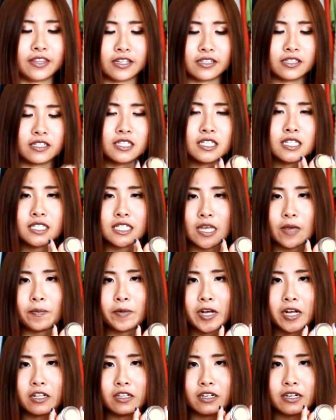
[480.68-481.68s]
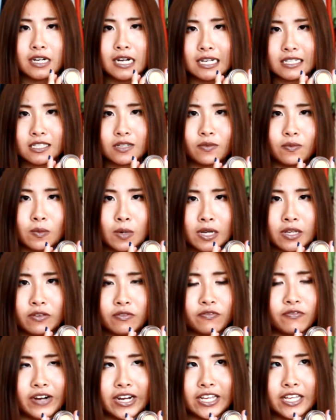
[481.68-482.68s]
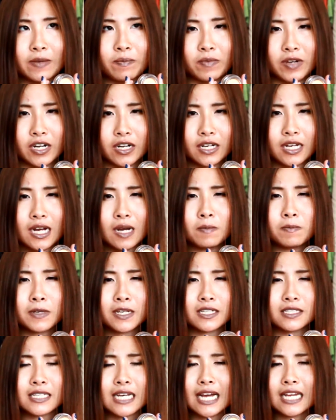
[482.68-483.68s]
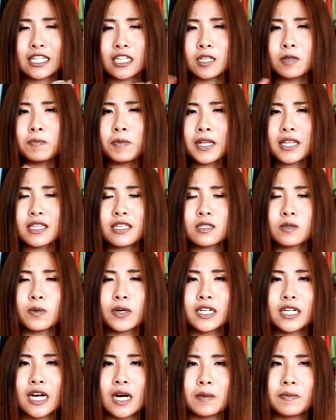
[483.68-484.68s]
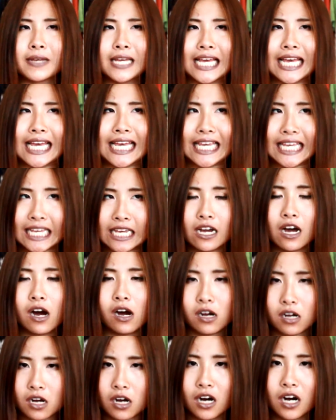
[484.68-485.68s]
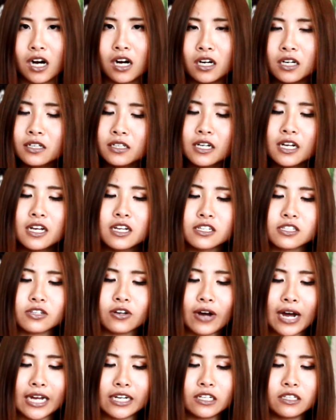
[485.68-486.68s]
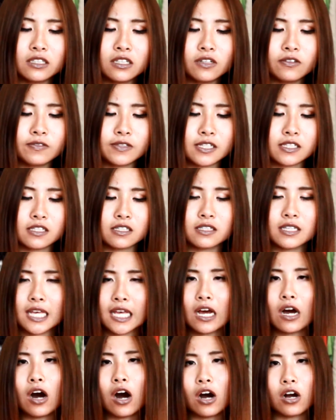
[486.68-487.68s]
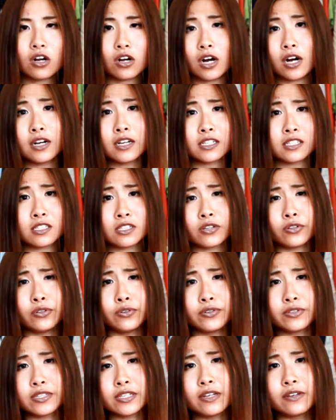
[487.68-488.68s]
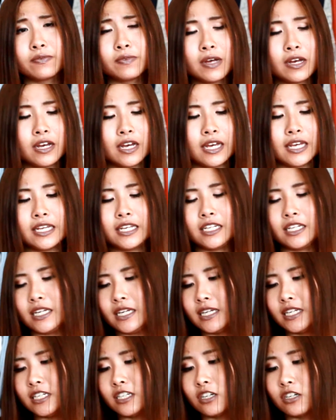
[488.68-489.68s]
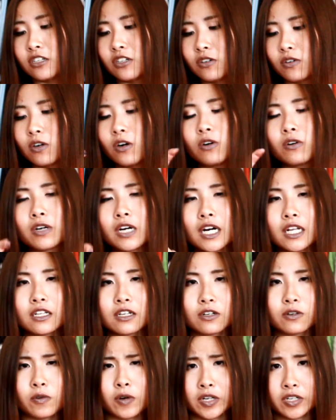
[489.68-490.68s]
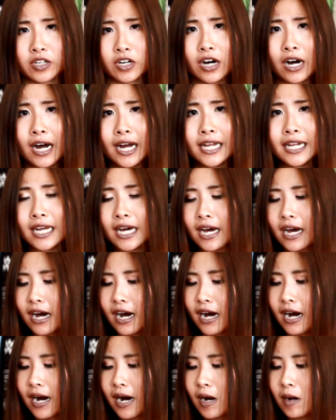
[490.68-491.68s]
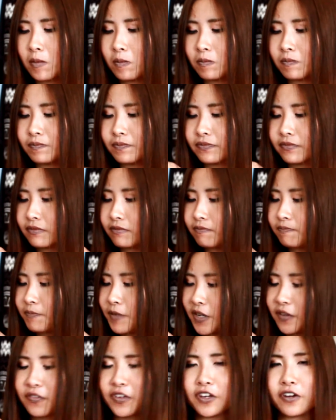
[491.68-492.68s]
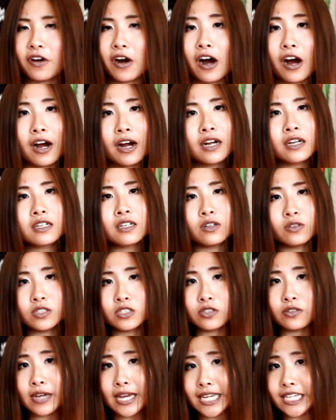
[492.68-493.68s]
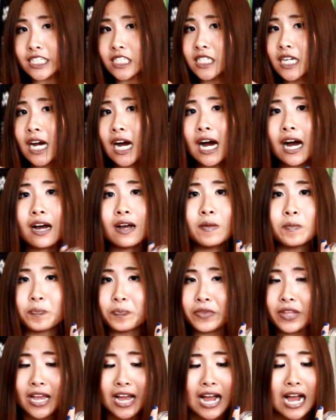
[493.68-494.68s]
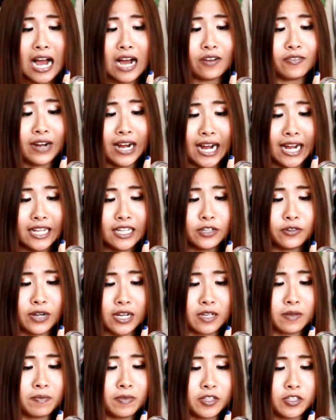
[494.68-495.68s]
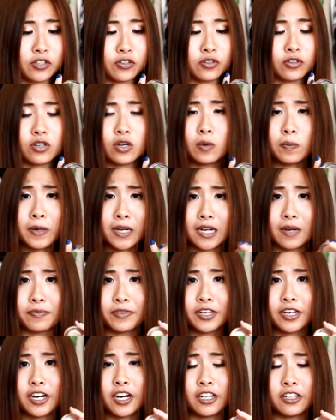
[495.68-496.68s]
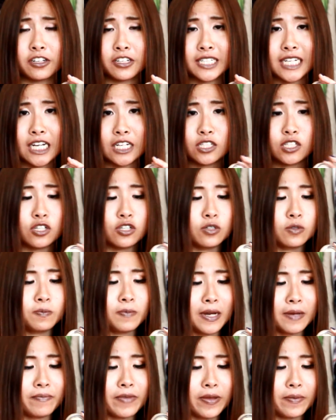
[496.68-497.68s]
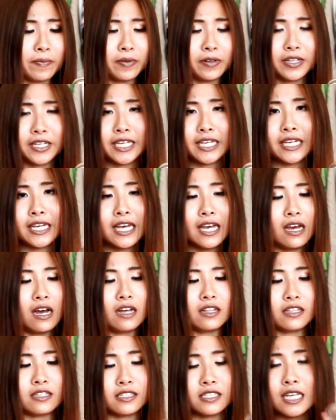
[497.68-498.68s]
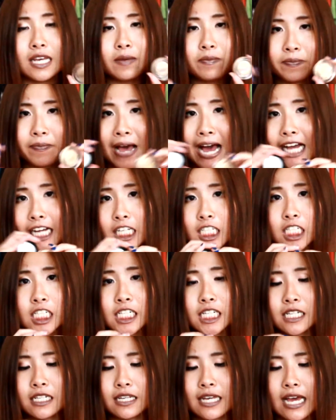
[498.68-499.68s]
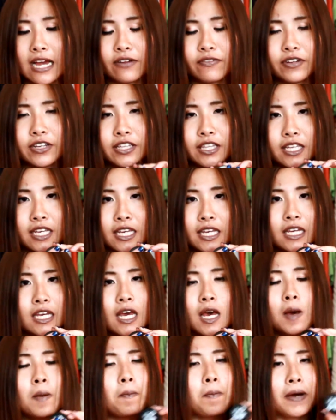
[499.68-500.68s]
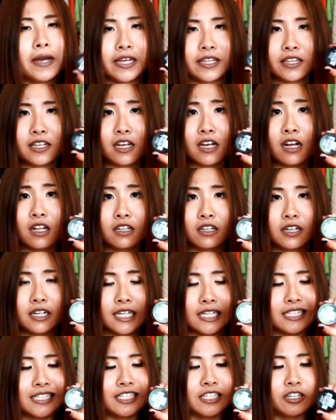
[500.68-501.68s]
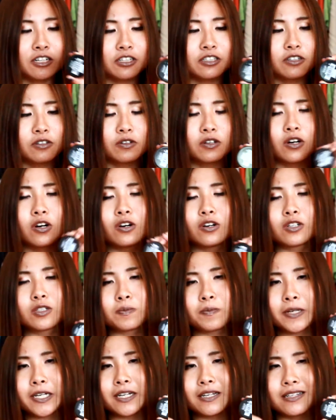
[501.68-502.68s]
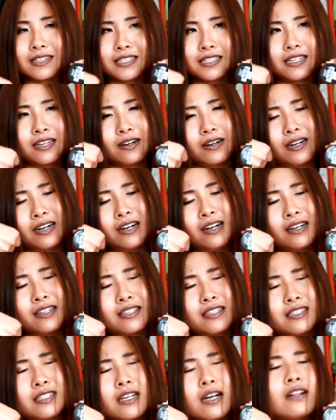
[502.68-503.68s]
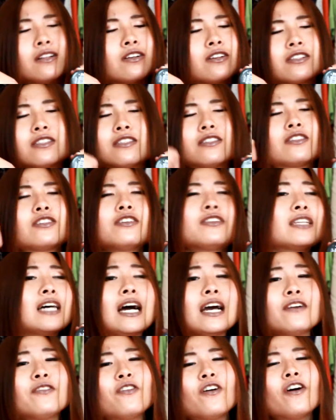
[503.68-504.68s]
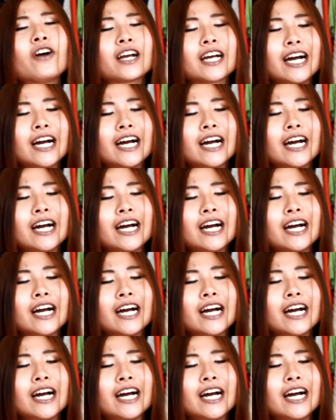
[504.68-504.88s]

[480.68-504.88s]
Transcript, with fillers: this is the same color as the one you find in America because I did pick this one up in Hong Kong so I don't know if this is like a Hong Kong exclusive e eternal gold color or not um, but if you are going to Asia I would highly recommend you go pick up the color tattoo by Maybelline. The same packaging, everything, but in the color Eternal Gold because oh this color is just to die for